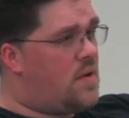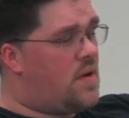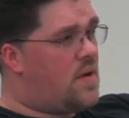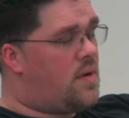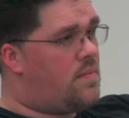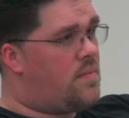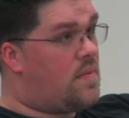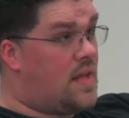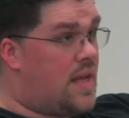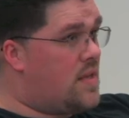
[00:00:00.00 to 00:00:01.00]
Um,
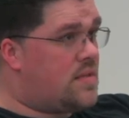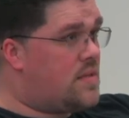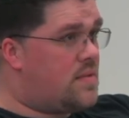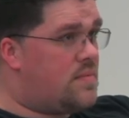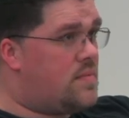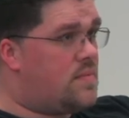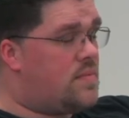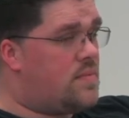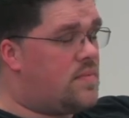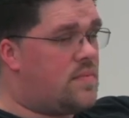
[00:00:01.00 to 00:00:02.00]
land is
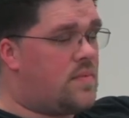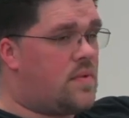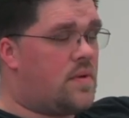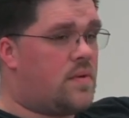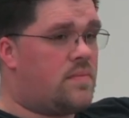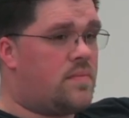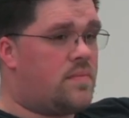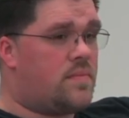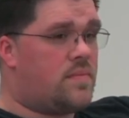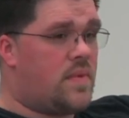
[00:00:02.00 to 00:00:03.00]
uh,
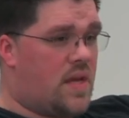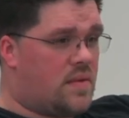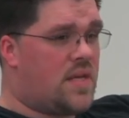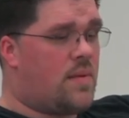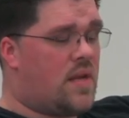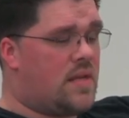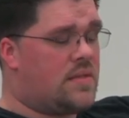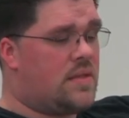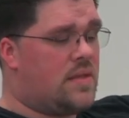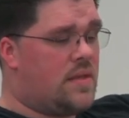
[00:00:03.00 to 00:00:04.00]
salmon
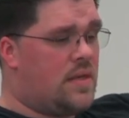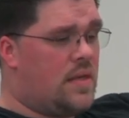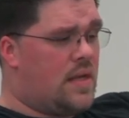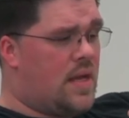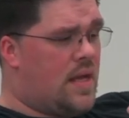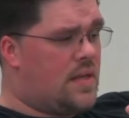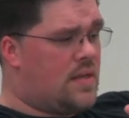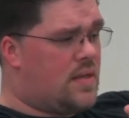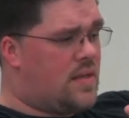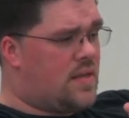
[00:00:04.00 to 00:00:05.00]
eggs,
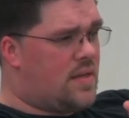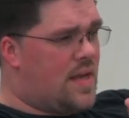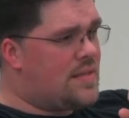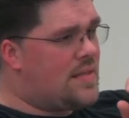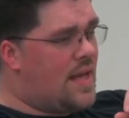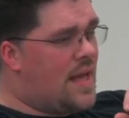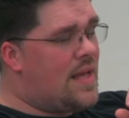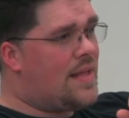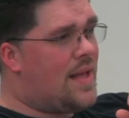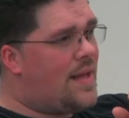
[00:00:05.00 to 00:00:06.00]
and the S
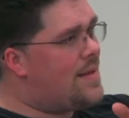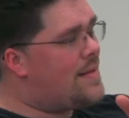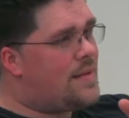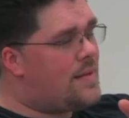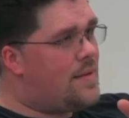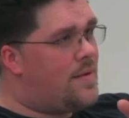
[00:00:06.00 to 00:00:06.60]
K at the end.